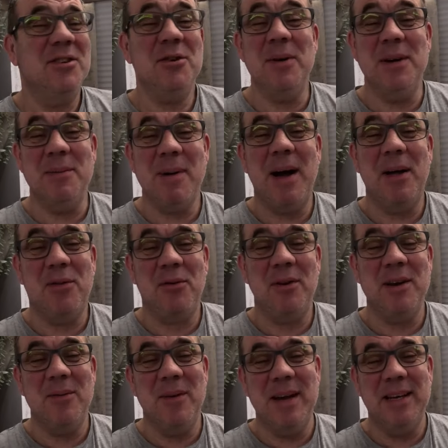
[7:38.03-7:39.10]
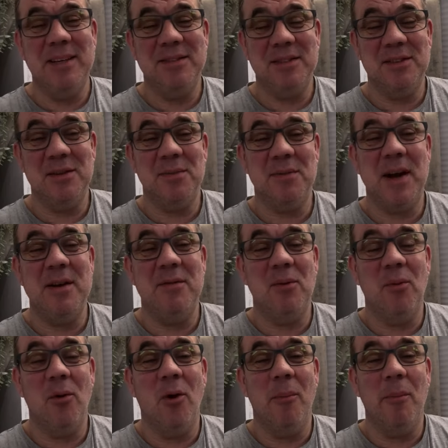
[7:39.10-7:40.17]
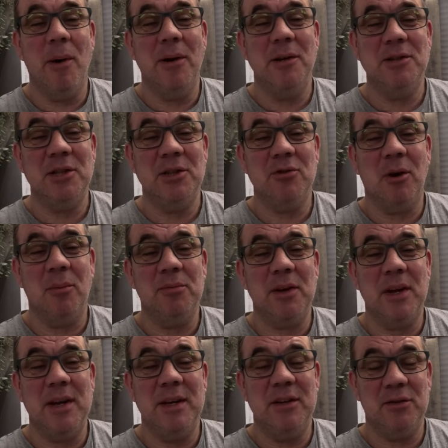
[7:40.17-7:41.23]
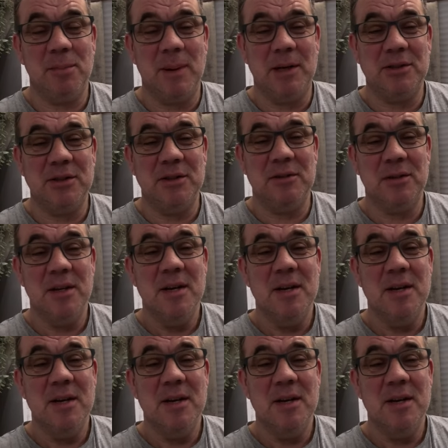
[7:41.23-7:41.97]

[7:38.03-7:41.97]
Two in about 3 weeks. It's her favourite water bottle and she drops it and it smashes.